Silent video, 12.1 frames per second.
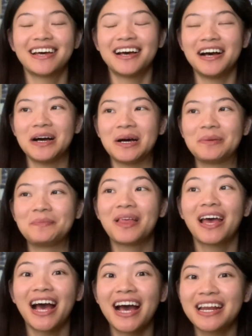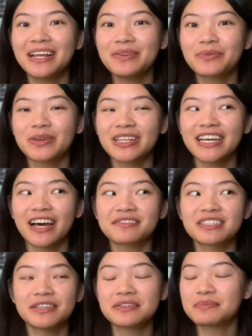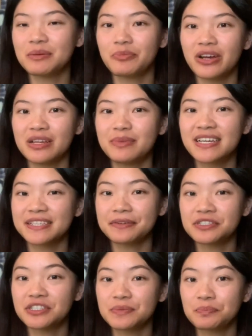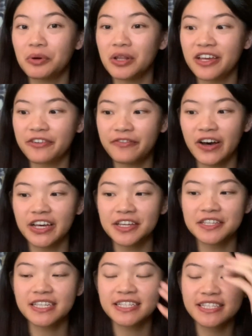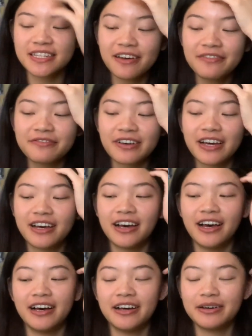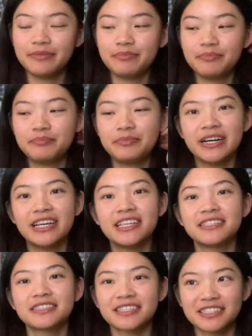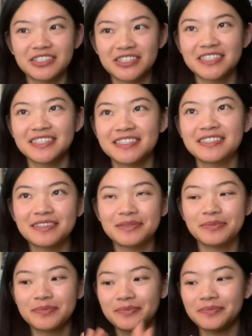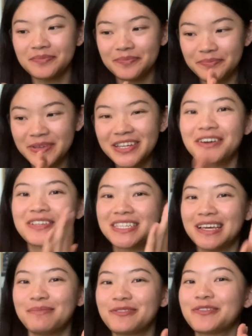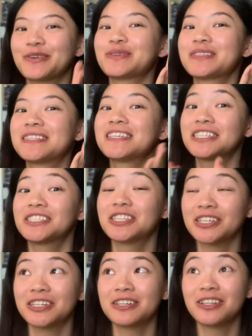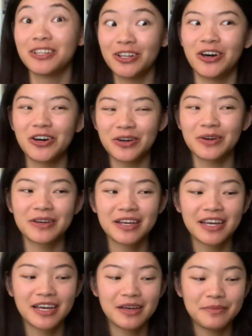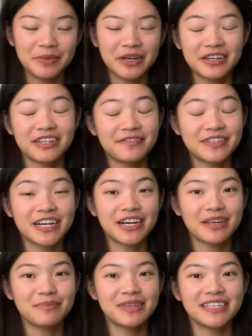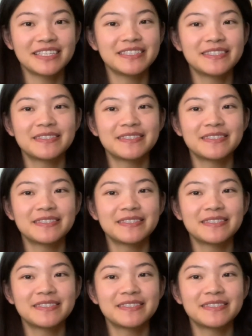Um, I didn't really have to use my brain because I was just pulling files and stuff, um, but just being on Teams for such a long period of time is